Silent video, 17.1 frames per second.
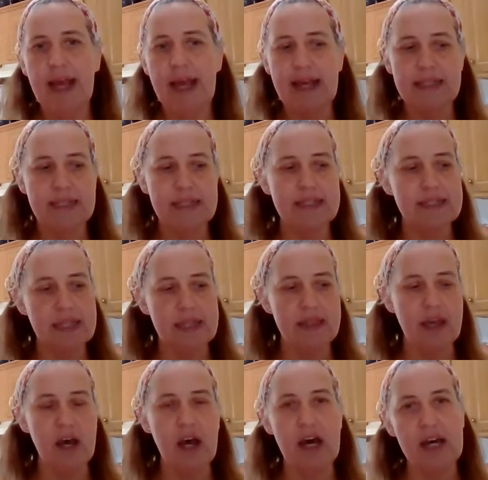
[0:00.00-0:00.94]
As I said,
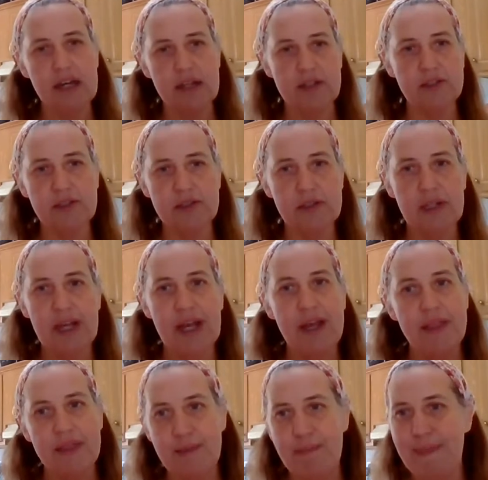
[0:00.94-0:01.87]
the hotter,
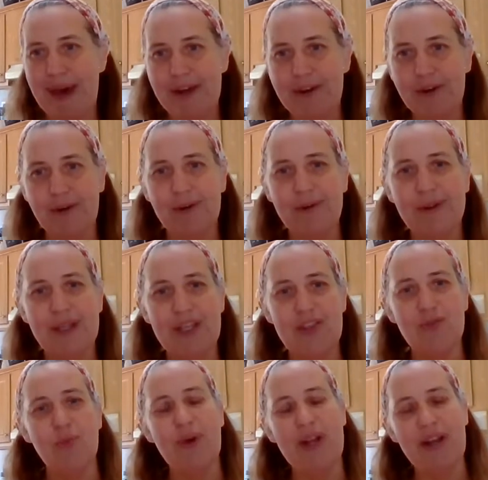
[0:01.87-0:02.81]
the better.
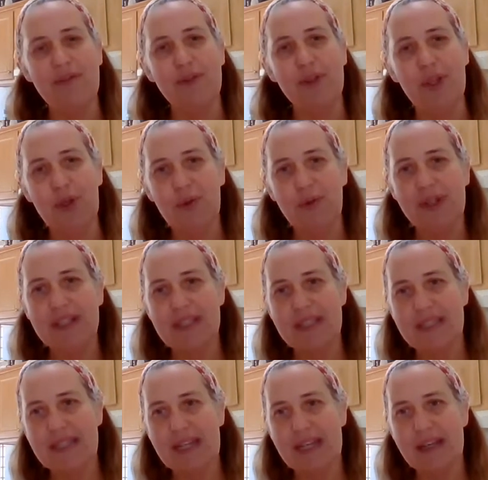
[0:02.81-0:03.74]
It's whatever you can
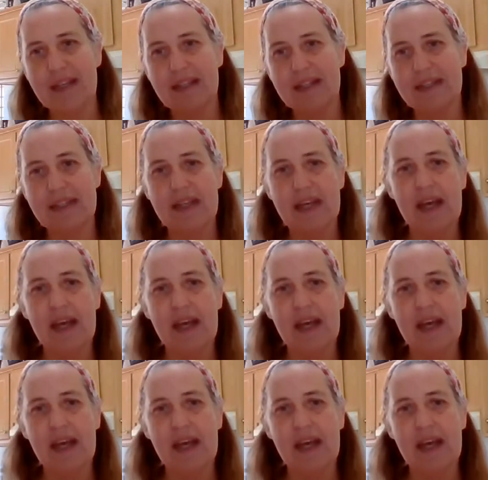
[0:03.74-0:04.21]
stand.